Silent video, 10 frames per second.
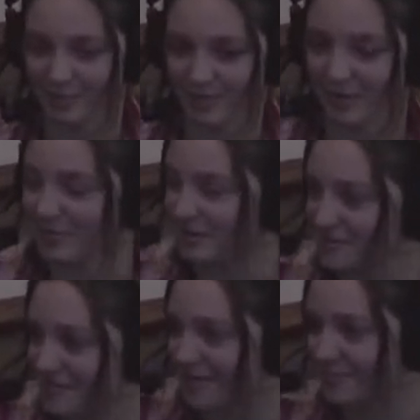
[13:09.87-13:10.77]
Probably in the
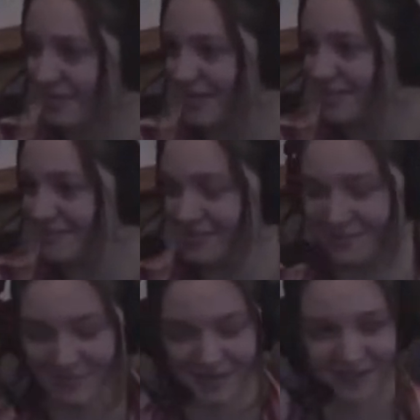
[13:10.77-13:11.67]
top 10 in the
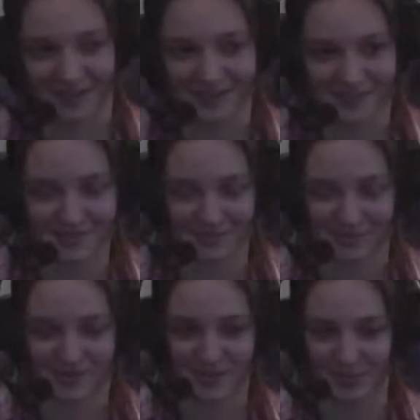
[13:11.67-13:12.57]
rankings,
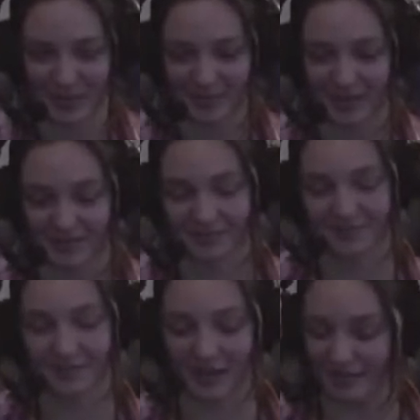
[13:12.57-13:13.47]
which is something that
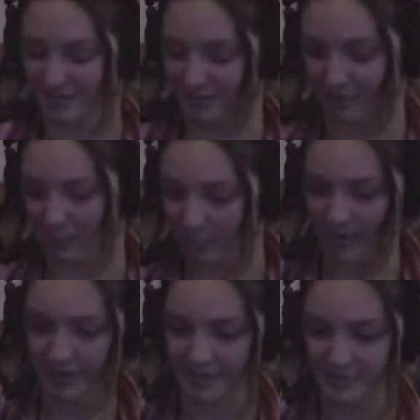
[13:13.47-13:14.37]
I take a lot of
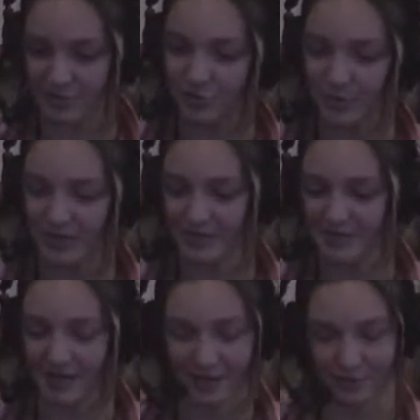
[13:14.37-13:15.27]
pride in too,
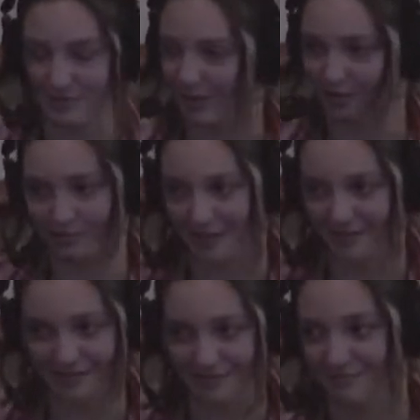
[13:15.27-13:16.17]
because I don't
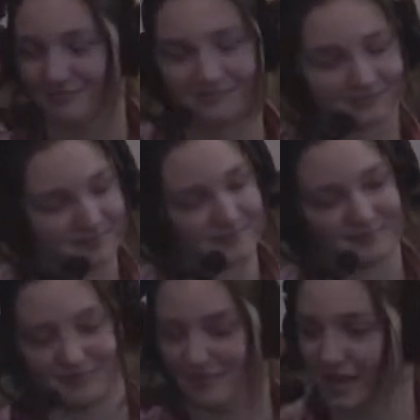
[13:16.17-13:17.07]
tolerate
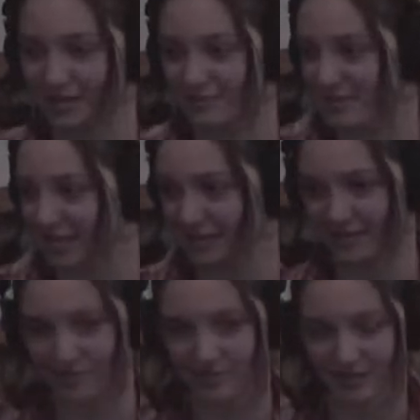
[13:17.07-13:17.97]
any
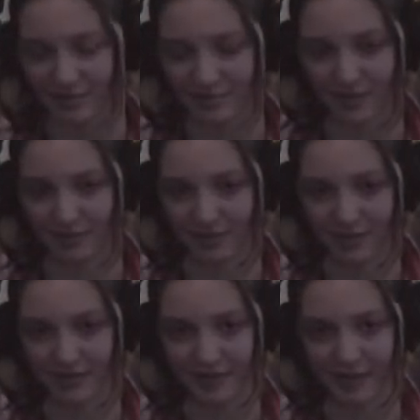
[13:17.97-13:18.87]
retaliation. I don't tolerate
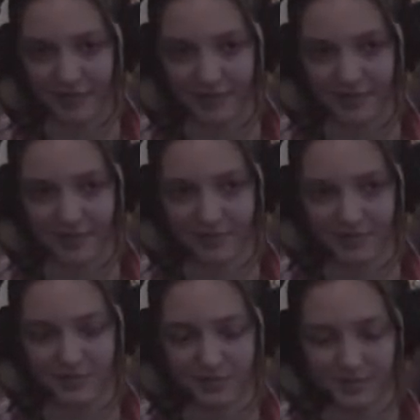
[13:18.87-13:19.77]
any of that, and the
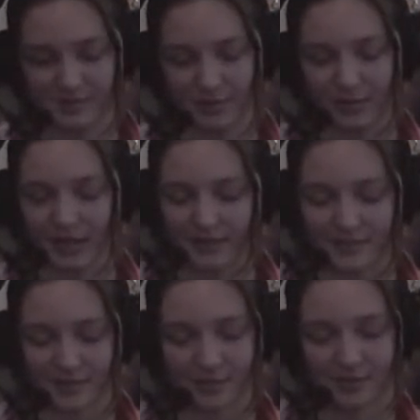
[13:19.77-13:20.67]
students know that.
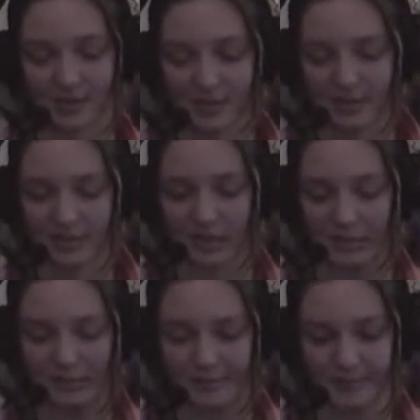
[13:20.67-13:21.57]
So,
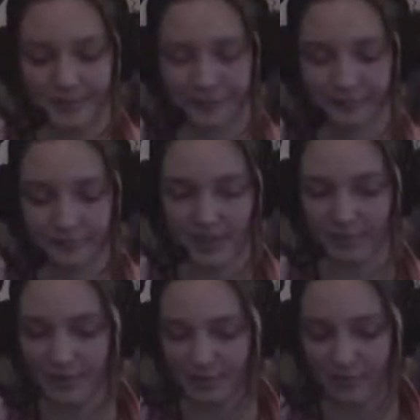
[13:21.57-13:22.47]
yeah,
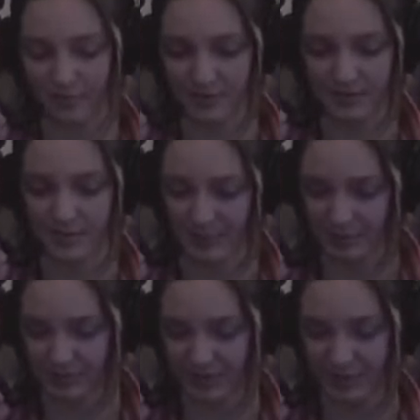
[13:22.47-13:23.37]
we're going to focus on
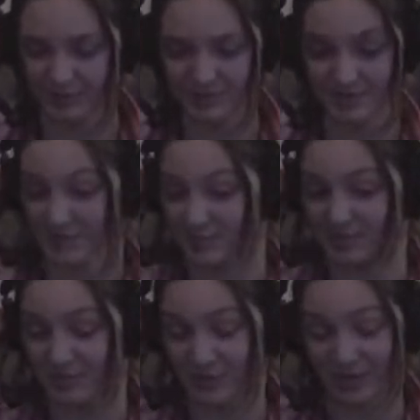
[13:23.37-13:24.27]
special teams,
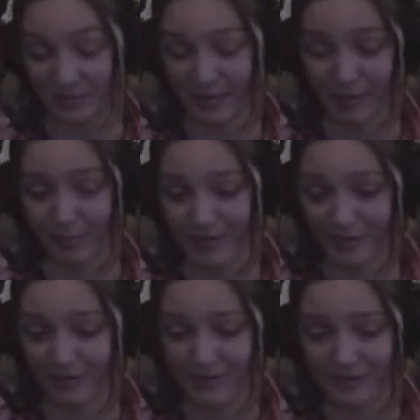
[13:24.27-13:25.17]
anticipate to be on the power play a
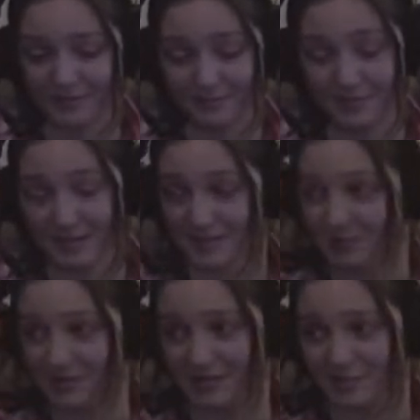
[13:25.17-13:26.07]
lot, and
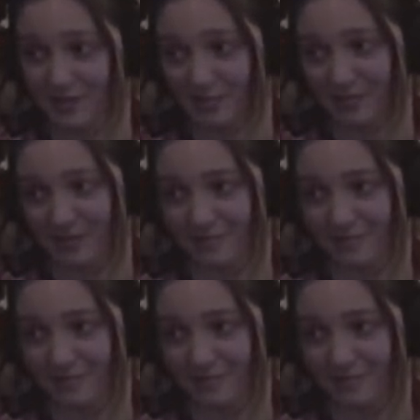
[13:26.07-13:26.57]
execute and get the job done.